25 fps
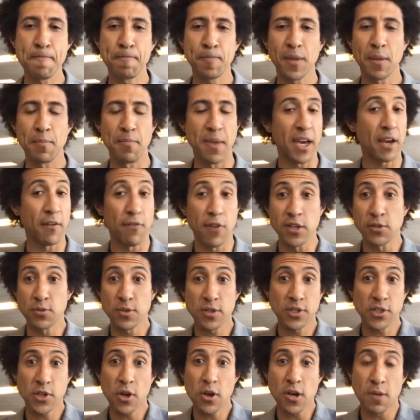Make friends with
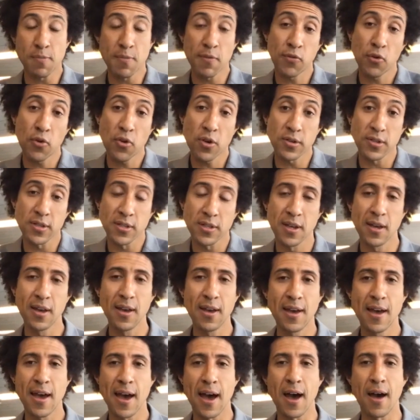a startup, of course.
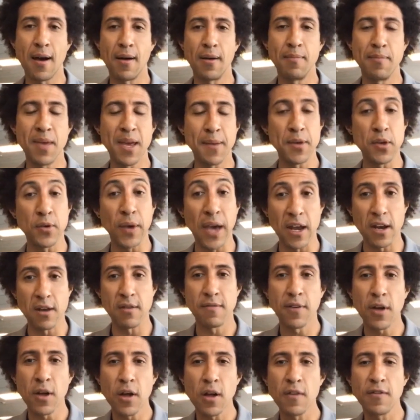Maybe you get
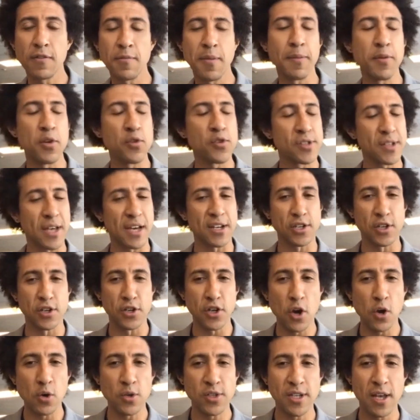involved. Maybe you just get to
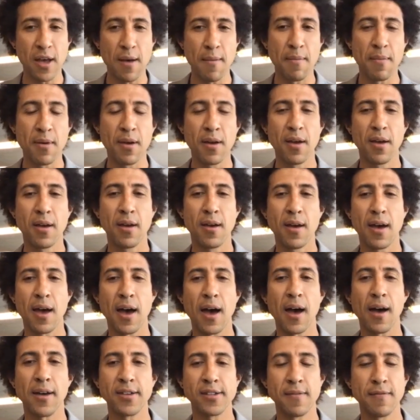know some
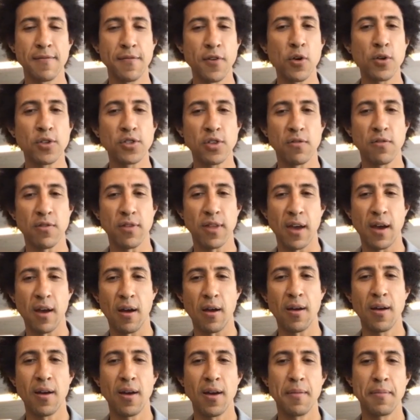folks over
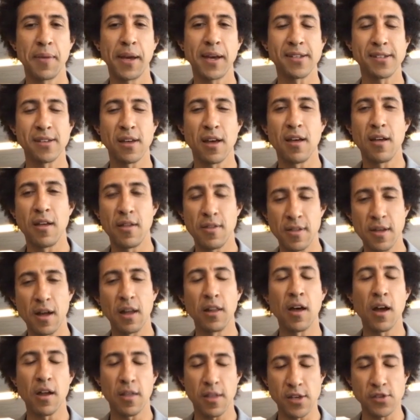there, because a
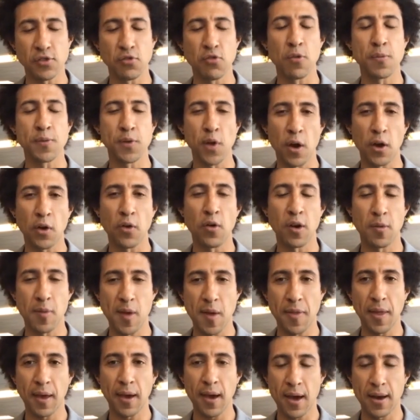lot of these groups are going to be
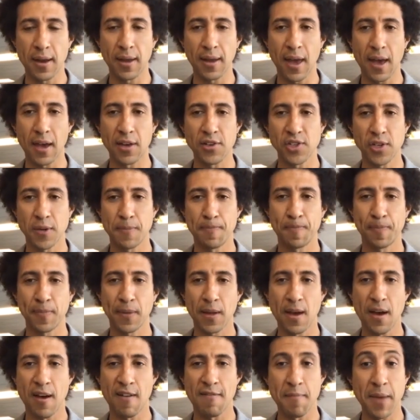at the cutting edge
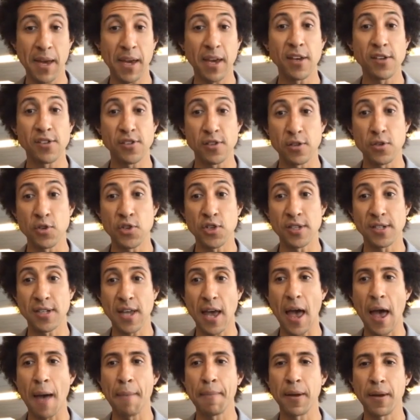of making solutions
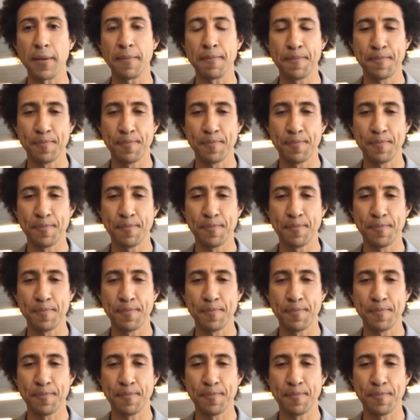happen.